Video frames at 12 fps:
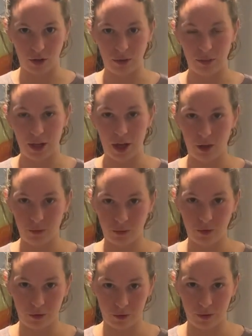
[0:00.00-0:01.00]
to be
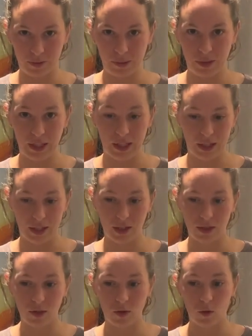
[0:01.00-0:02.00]
helpful from the beginning.
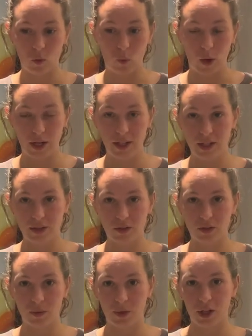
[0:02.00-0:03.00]
One is
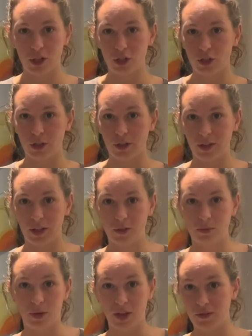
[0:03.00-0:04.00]
to wear a shirt that's
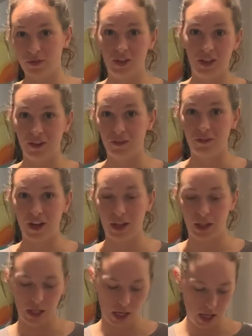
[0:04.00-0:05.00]
breastfeeding
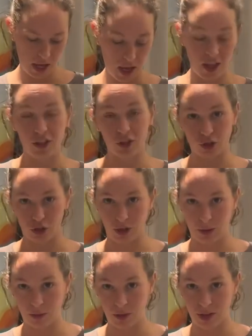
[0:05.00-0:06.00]
friendly. The shirt
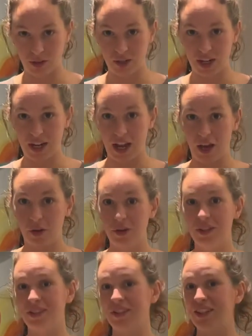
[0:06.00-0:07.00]
I'm wearing right now
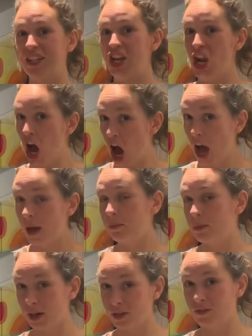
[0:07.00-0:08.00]
is not
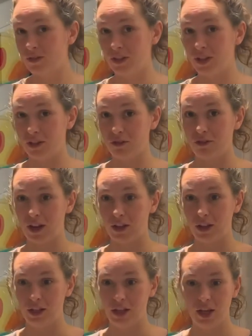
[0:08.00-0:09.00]
breastfeeding
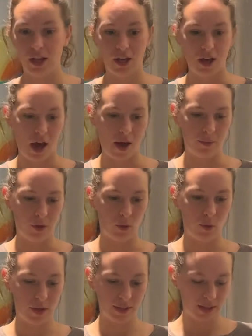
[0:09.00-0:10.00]
friendly. The
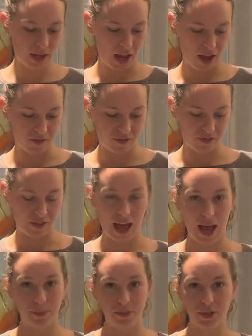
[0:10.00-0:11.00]
ones that have
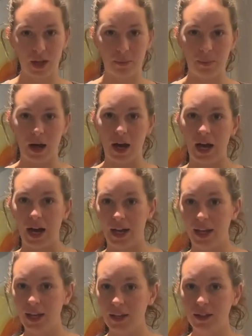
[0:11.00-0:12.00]
flaps up
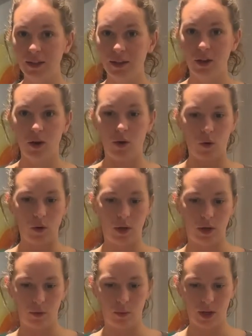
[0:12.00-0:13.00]
high
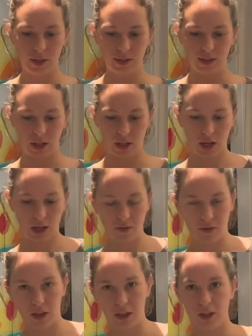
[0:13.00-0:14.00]
or ones that kind of
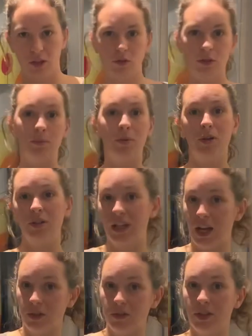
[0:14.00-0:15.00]
like you can pull
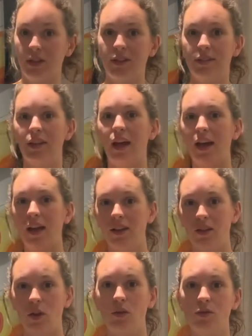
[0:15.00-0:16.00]
down to the side,
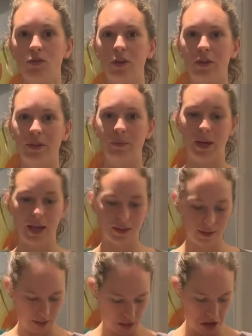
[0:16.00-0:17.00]
those are the
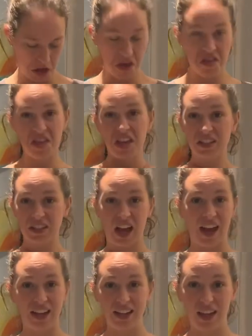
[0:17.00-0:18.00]
best. This
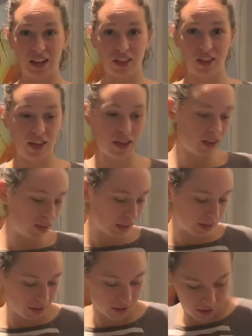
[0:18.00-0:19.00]
high neck thing that's